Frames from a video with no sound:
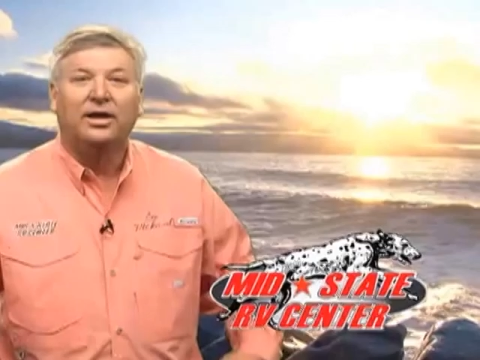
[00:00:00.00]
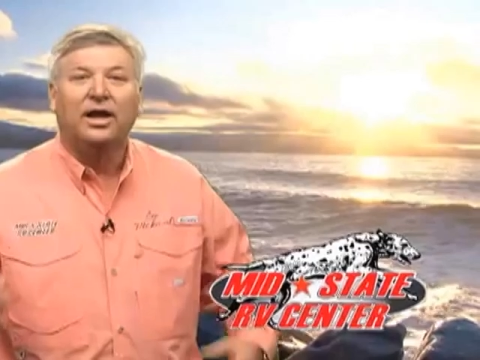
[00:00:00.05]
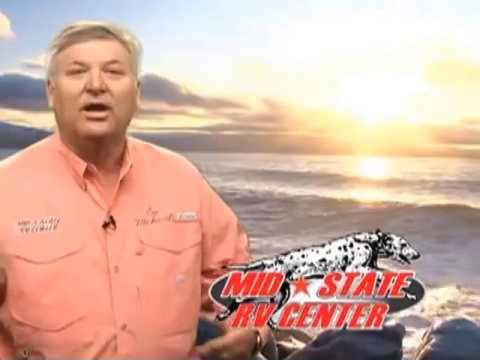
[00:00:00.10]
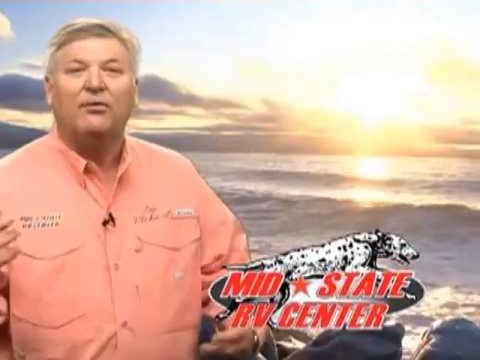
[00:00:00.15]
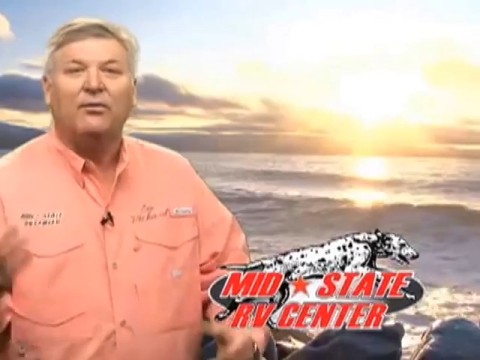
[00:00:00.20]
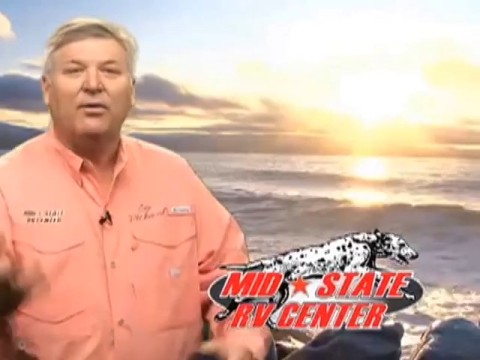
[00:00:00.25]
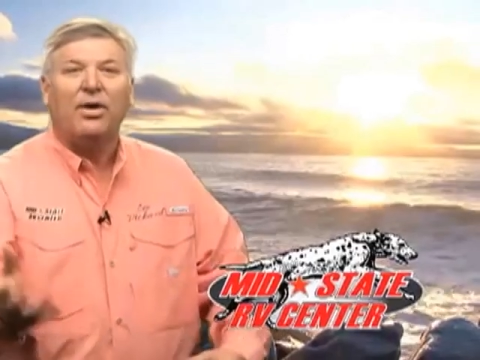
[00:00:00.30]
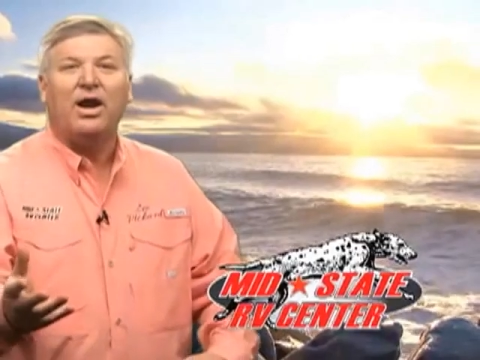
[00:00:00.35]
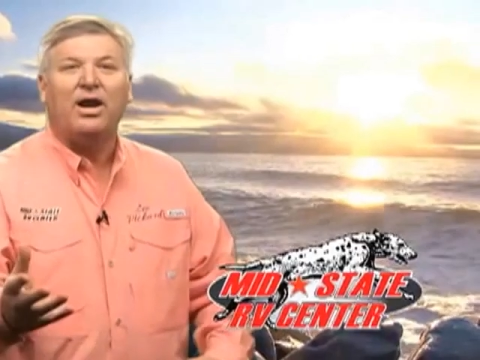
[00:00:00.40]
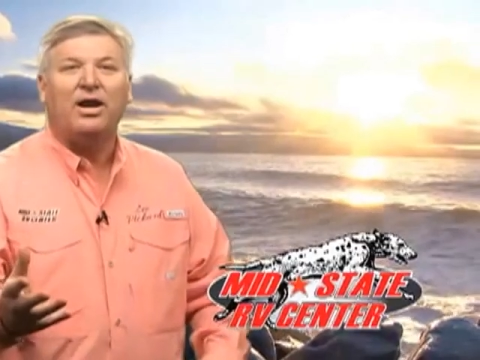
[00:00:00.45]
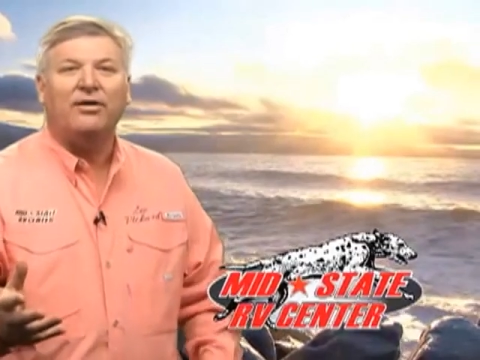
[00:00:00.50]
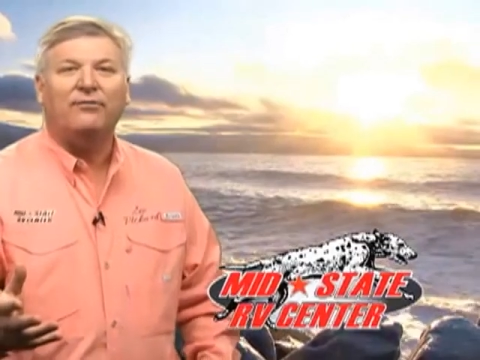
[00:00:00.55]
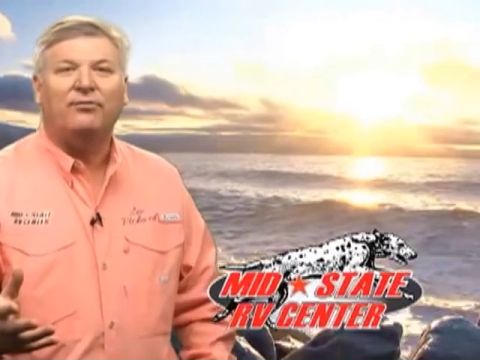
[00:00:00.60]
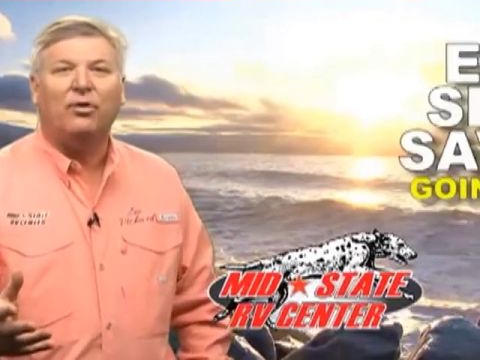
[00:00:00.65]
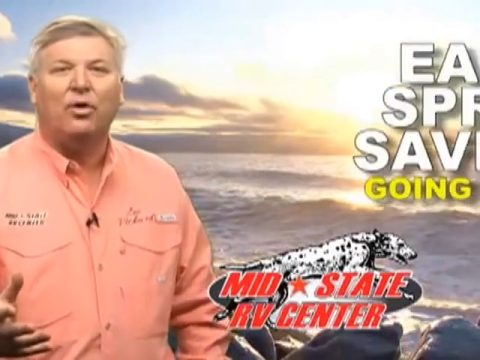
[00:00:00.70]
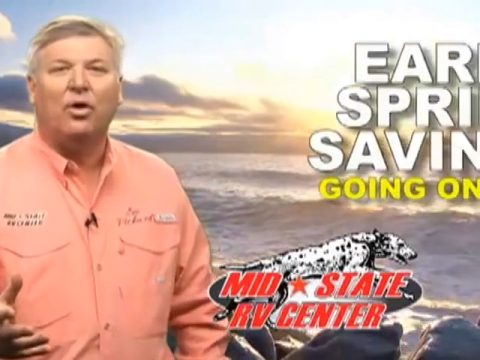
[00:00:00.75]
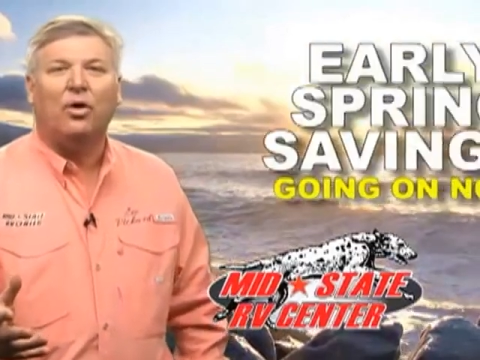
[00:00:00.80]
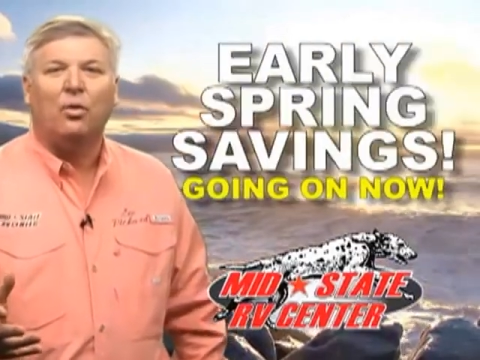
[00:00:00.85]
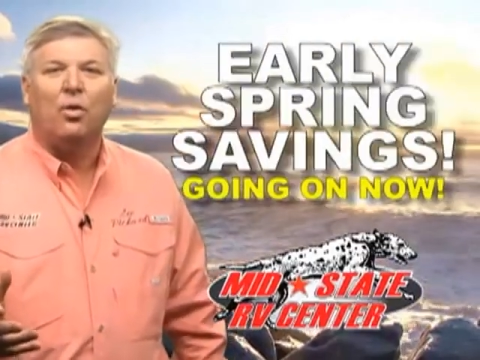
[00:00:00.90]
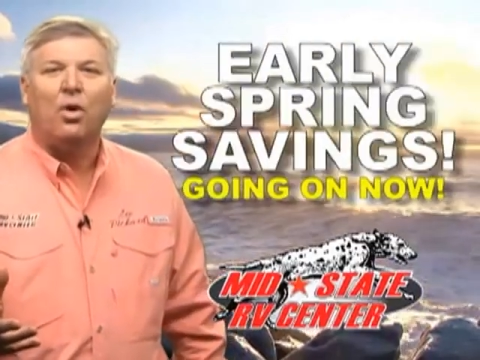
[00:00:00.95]
Get ready
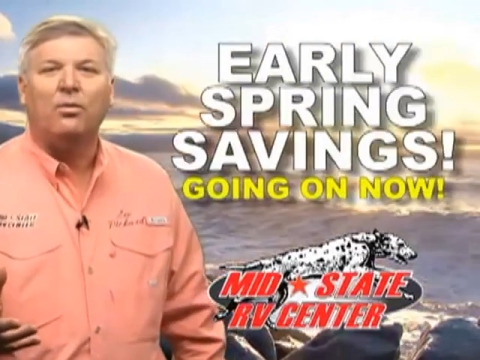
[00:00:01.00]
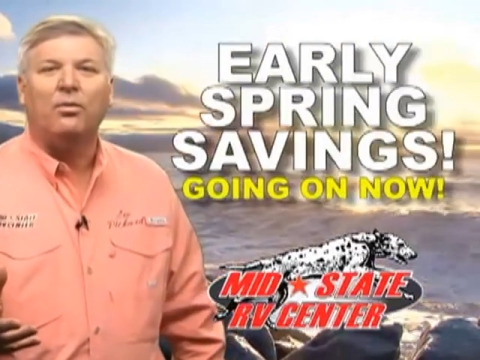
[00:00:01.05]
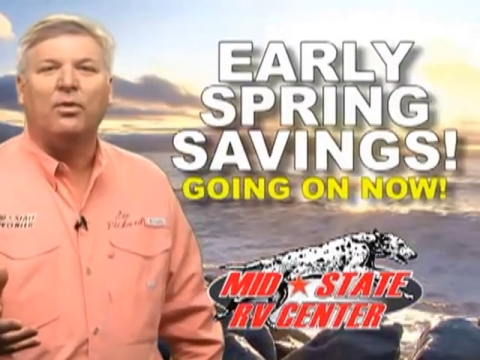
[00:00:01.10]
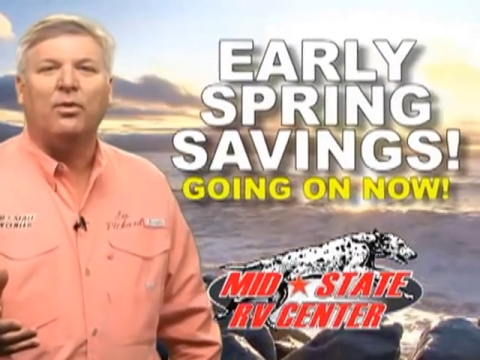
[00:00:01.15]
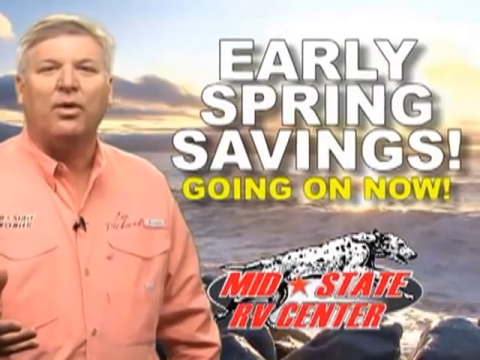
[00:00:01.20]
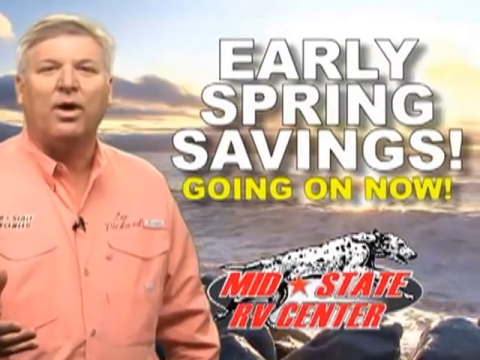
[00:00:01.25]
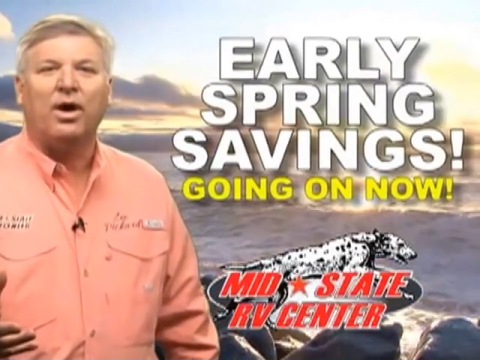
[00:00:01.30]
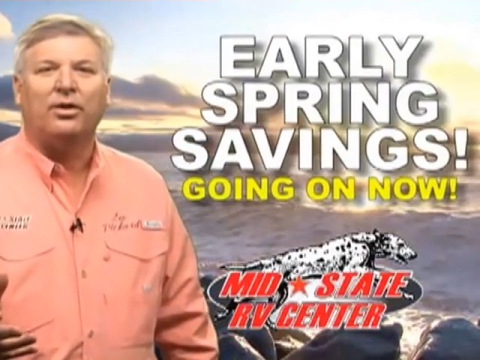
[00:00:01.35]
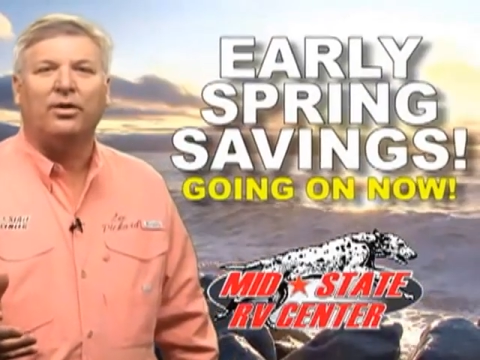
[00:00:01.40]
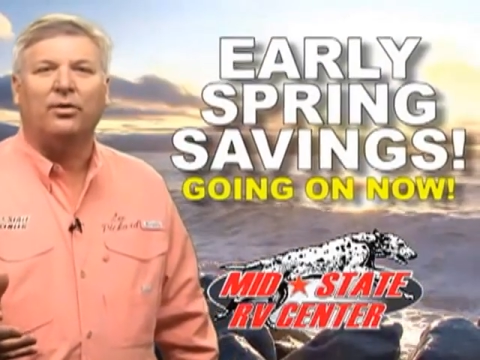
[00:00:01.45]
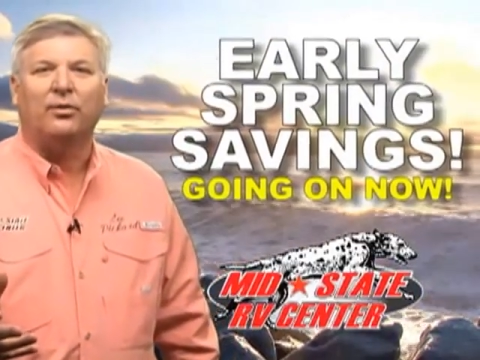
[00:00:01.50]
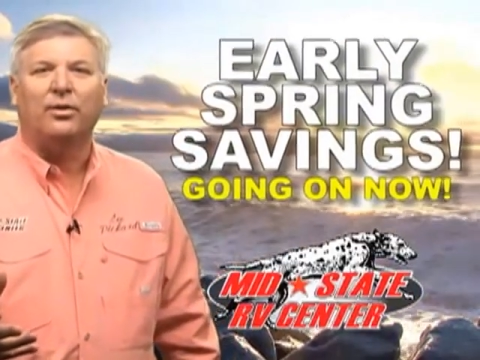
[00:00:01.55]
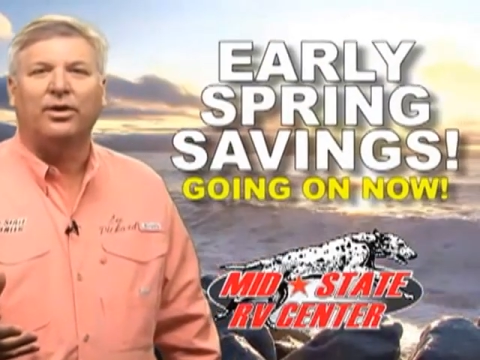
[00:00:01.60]
for warmer weather